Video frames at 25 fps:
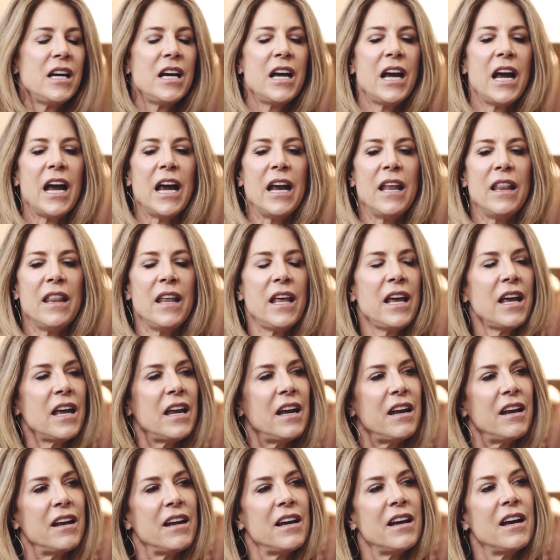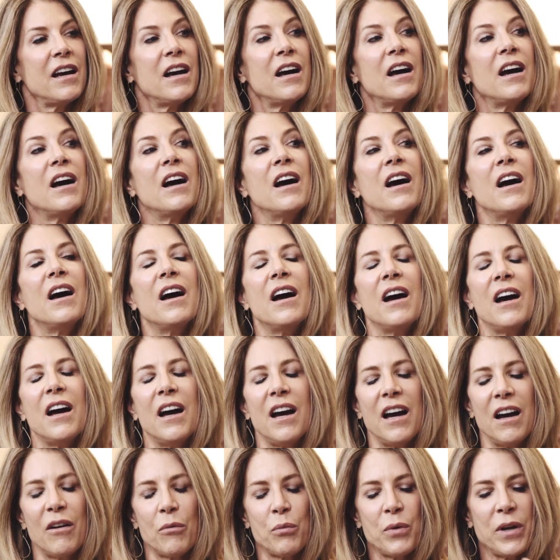So they could discuss things with
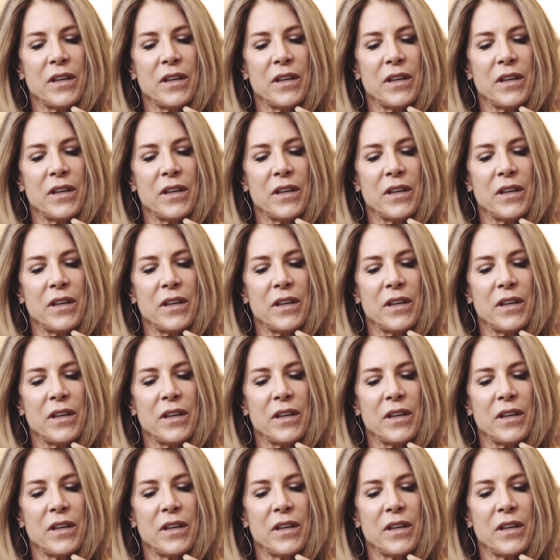themselves.